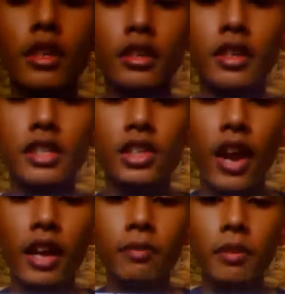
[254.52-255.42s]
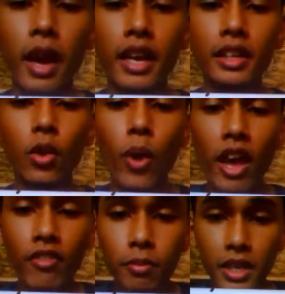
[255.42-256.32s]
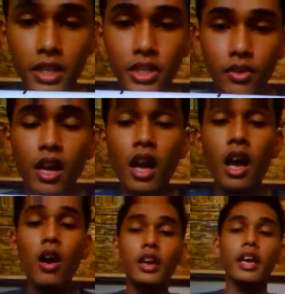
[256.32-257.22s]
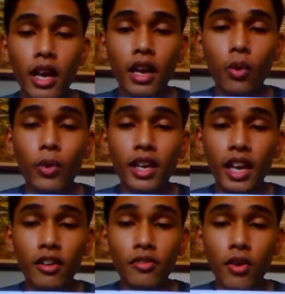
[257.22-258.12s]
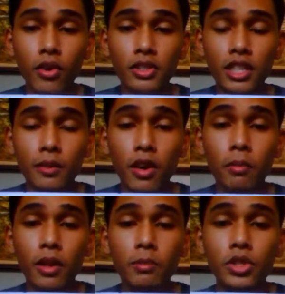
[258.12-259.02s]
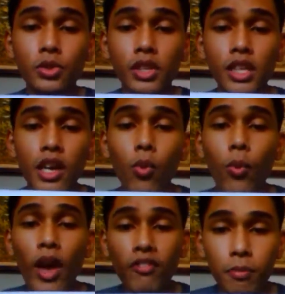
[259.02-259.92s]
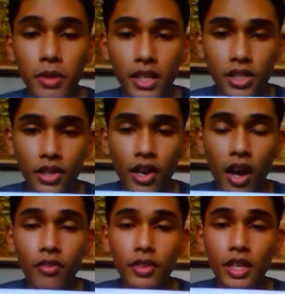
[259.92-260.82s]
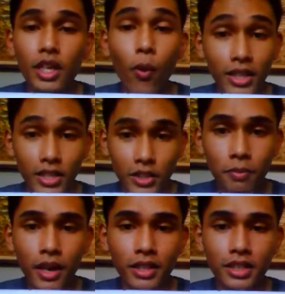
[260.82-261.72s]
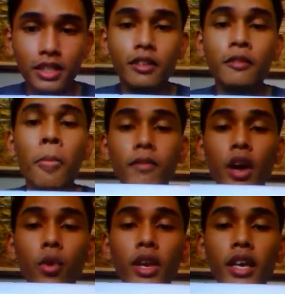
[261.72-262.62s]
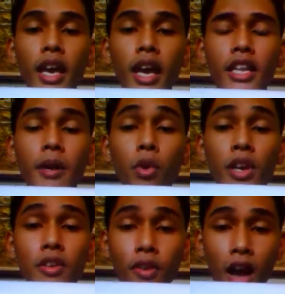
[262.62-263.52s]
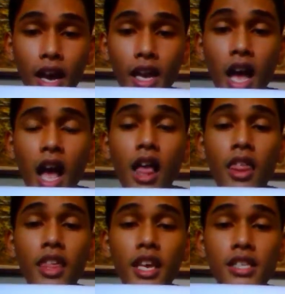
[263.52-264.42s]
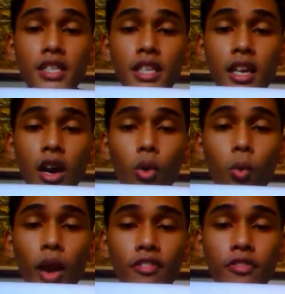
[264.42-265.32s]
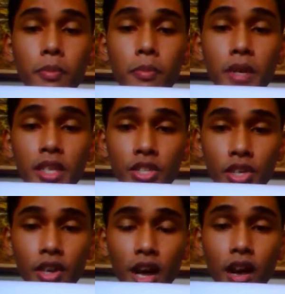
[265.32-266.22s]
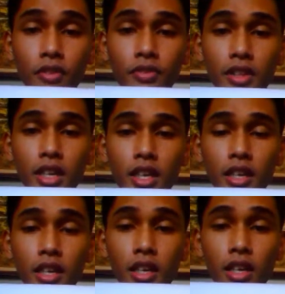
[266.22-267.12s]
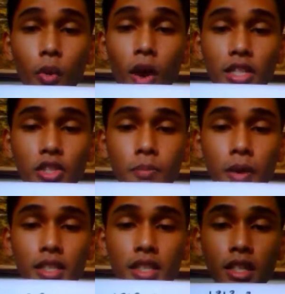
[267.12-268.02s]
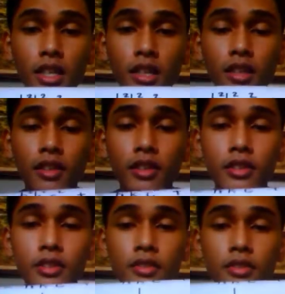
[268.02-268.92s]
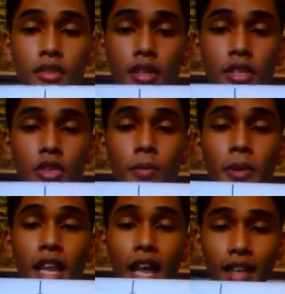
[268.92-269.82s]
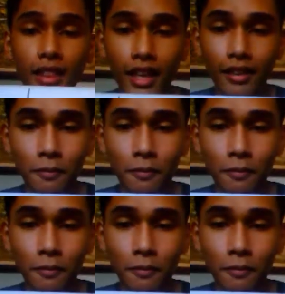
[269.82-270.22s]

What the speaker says: described by the wave picture. Okay, we can focus a problem to the wave picture of the quantum particle. We can modify this wave picture of the quantum particle to be like that.